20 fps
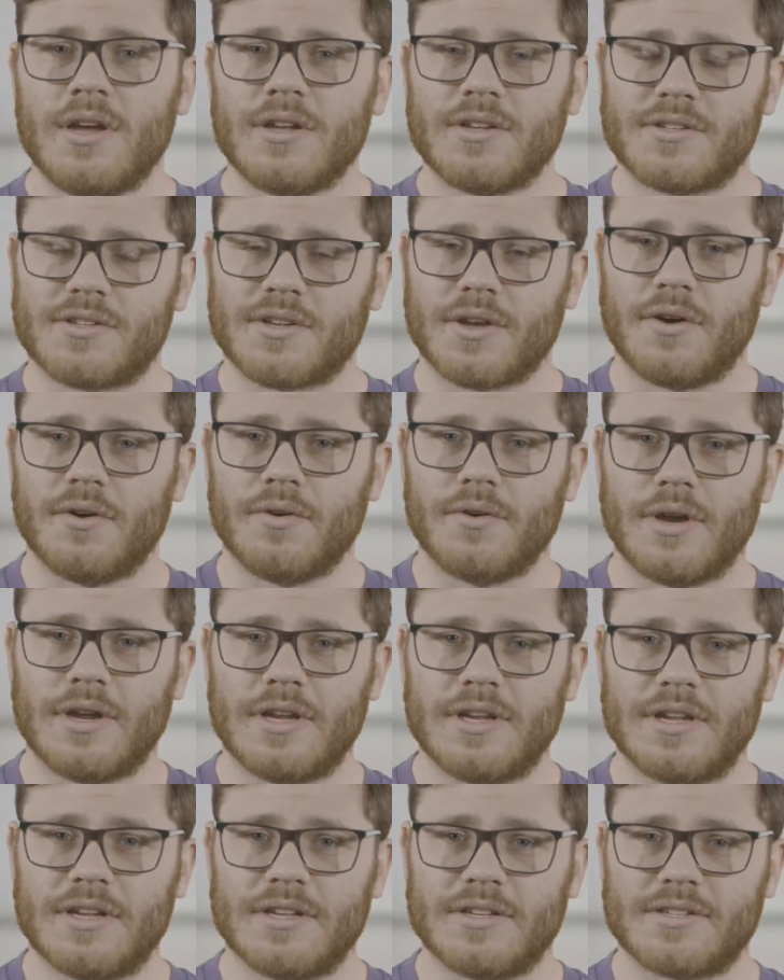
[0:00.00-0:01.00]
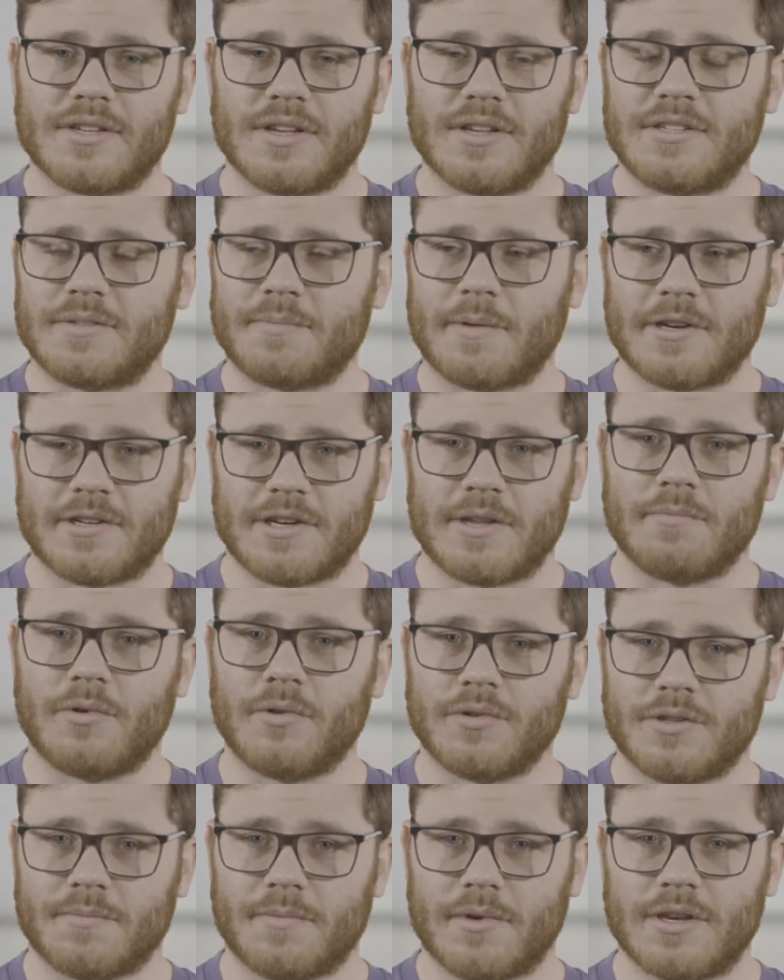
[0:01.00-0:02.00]
So it is especially
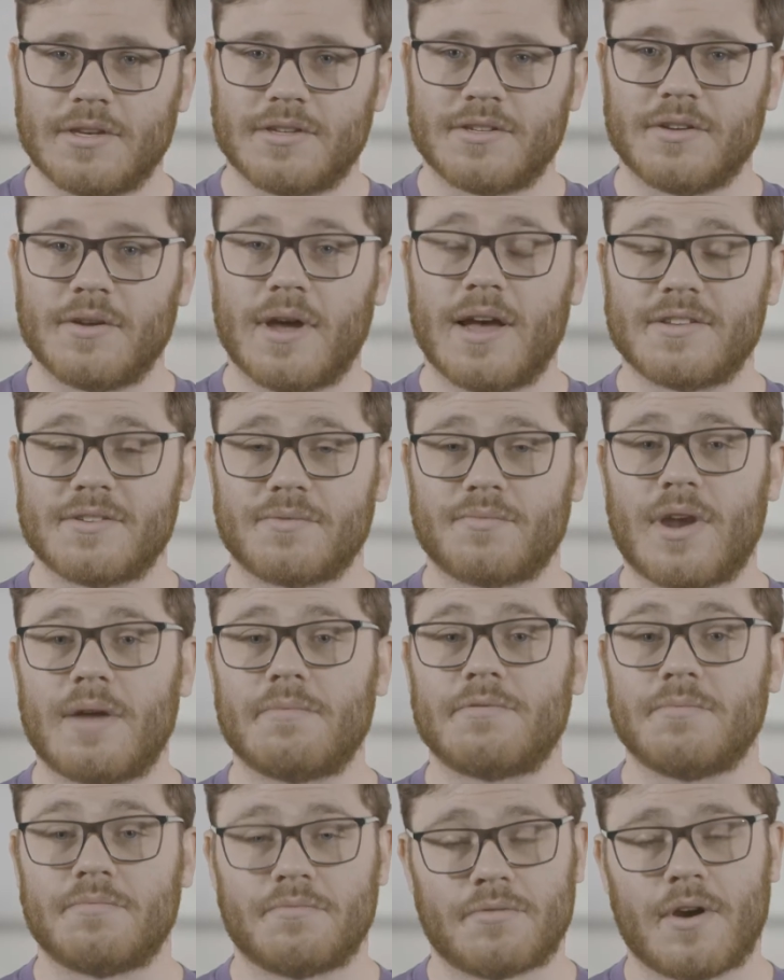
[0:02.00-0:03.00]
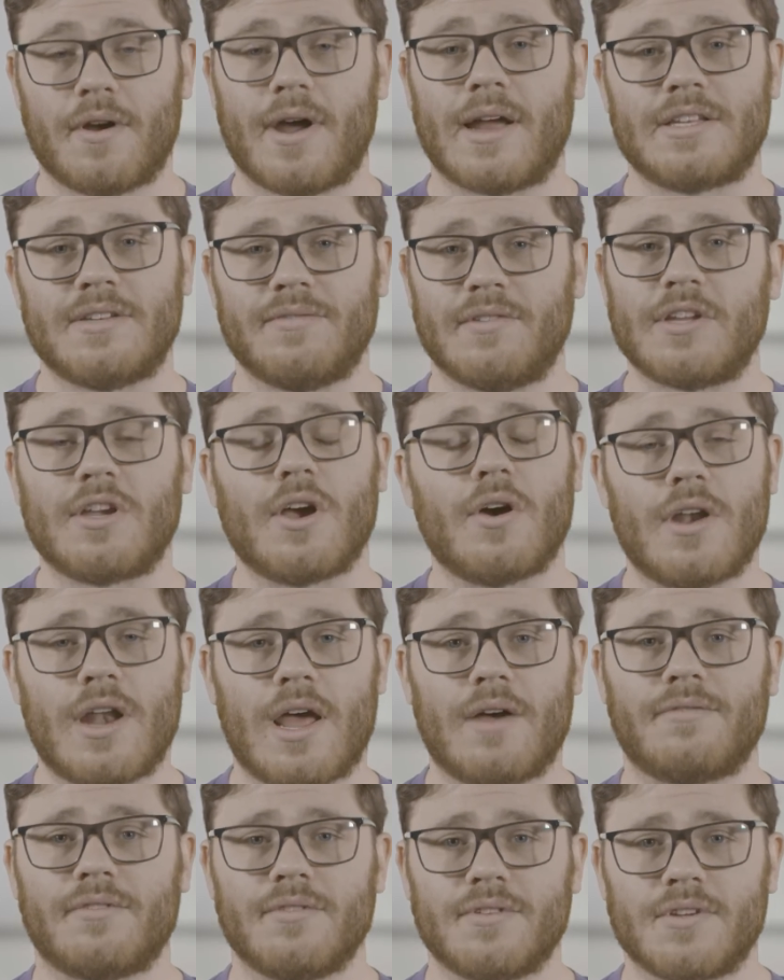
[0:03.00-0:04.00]
important as a rep to proactively go and
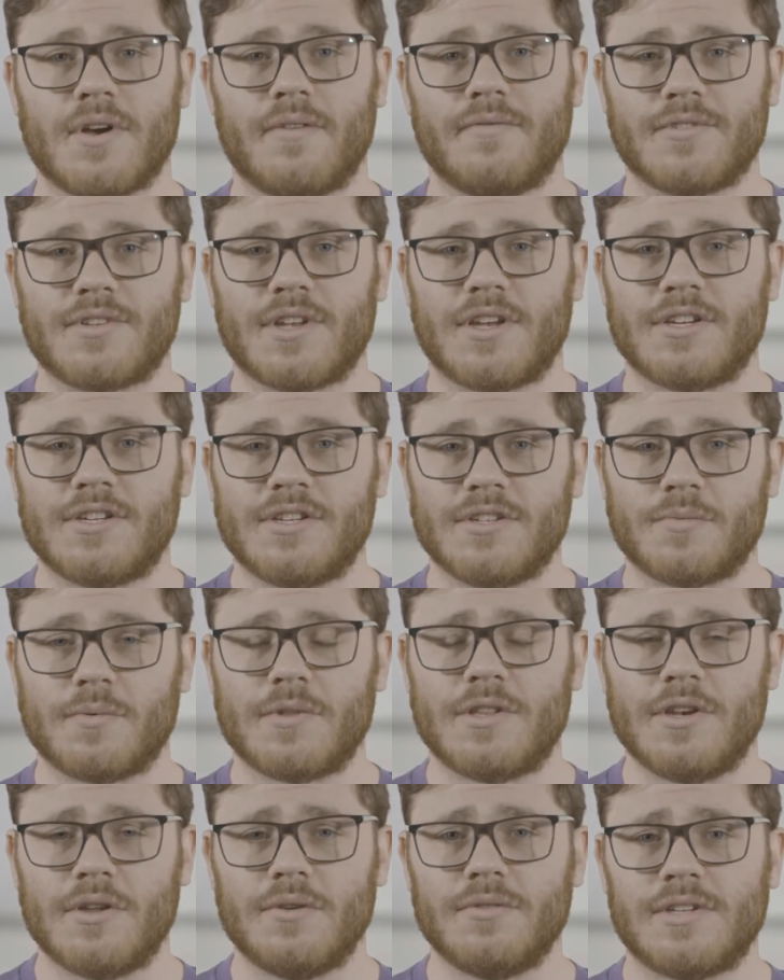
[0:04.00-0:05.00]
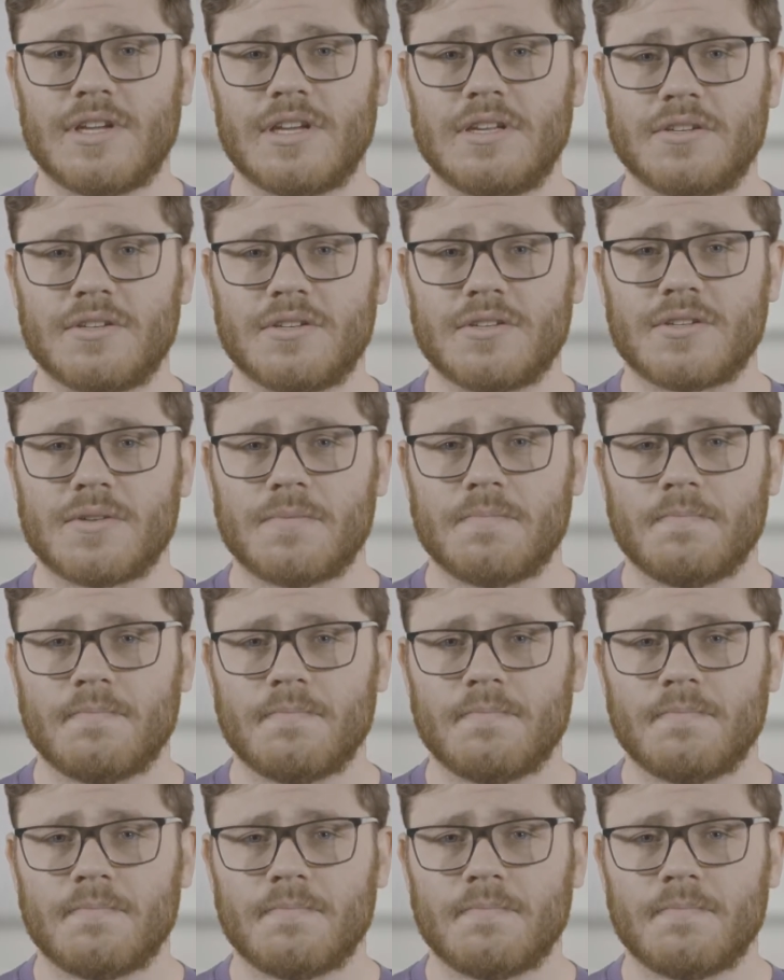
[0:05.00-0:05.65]
have those conversations with new teachers.